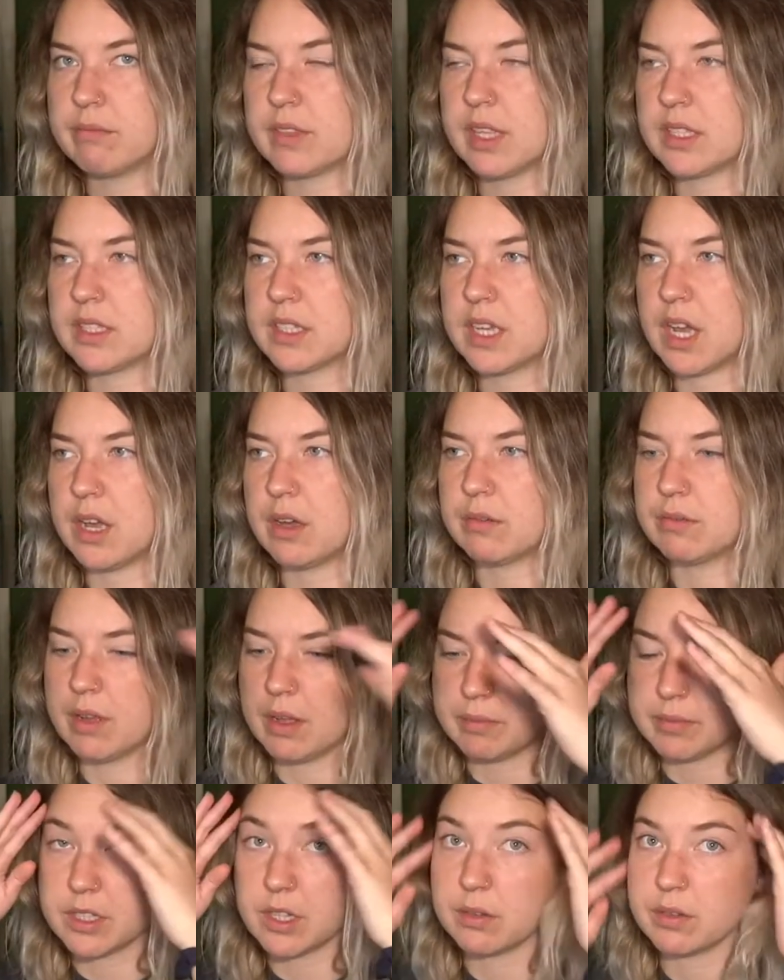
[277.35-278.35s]
Let's go.
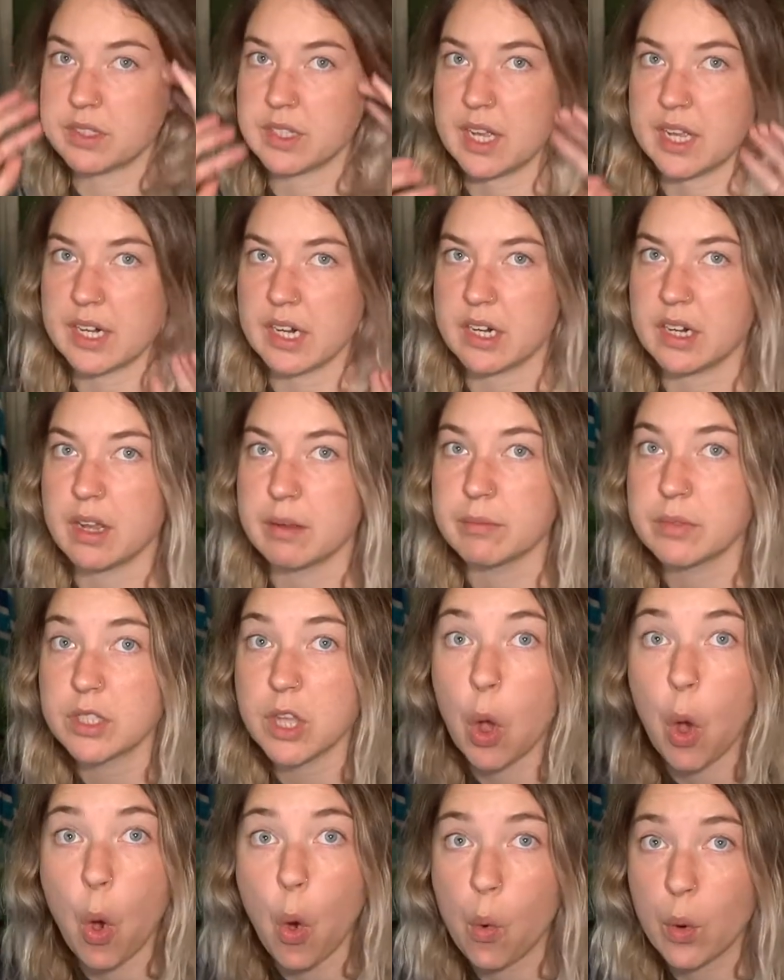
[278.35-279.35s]
I'm so excited. I'm
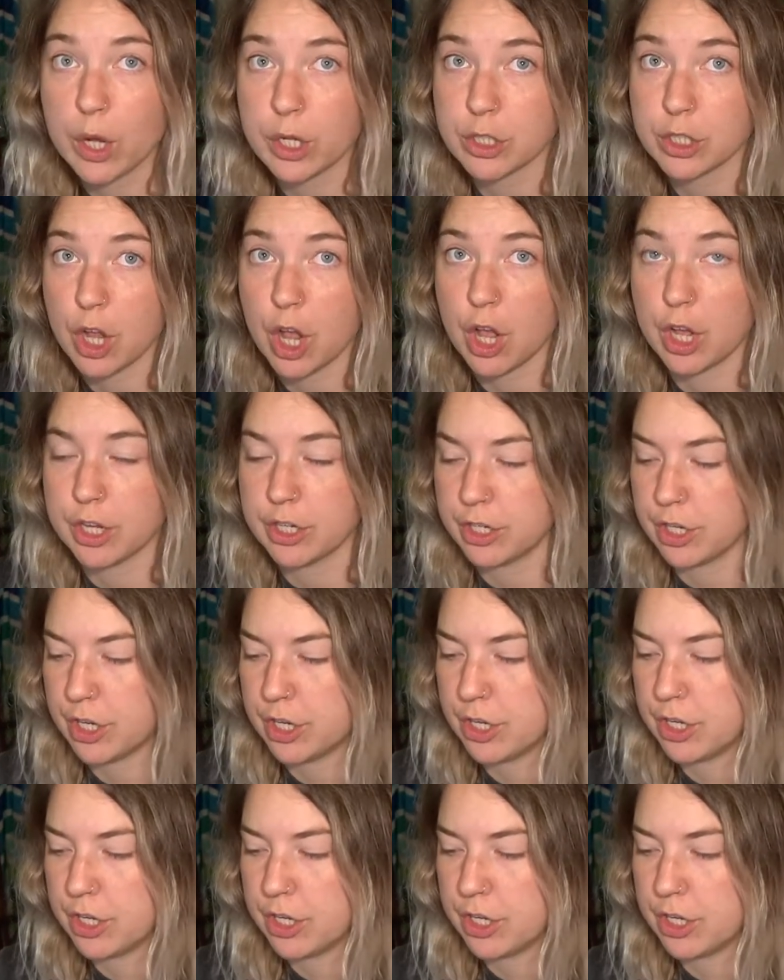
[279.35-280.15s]
so excited.